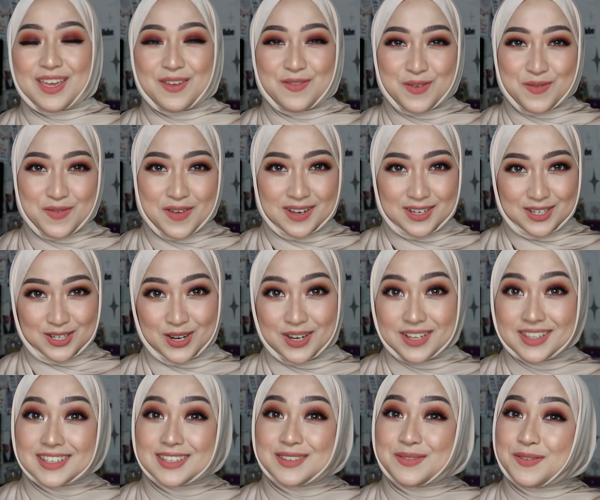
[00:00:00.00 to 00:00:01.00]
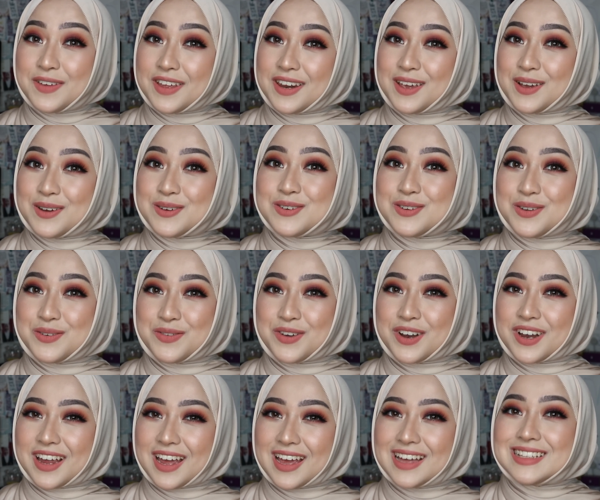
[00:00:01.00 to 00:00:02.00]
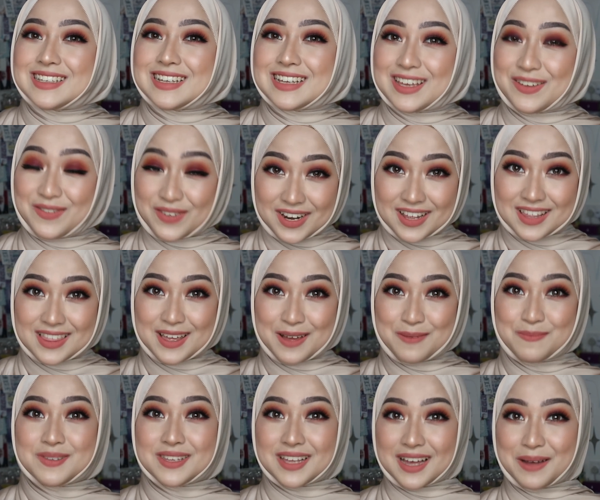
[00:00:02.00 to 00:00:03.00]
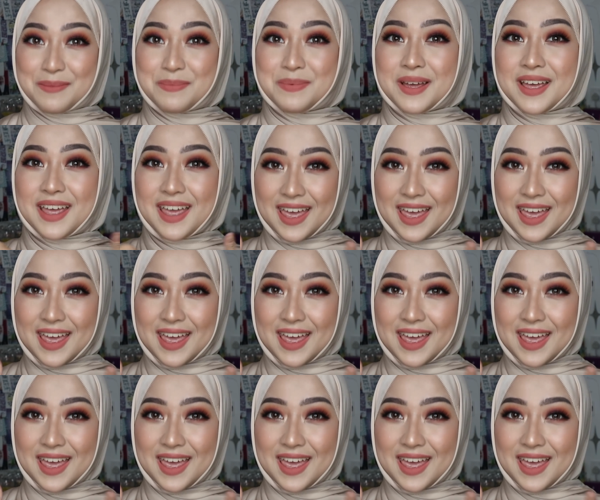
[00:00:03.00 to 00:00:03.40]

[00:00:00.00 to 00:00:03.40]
If you've enjoyed this video, don't forget to give it a thumbs up,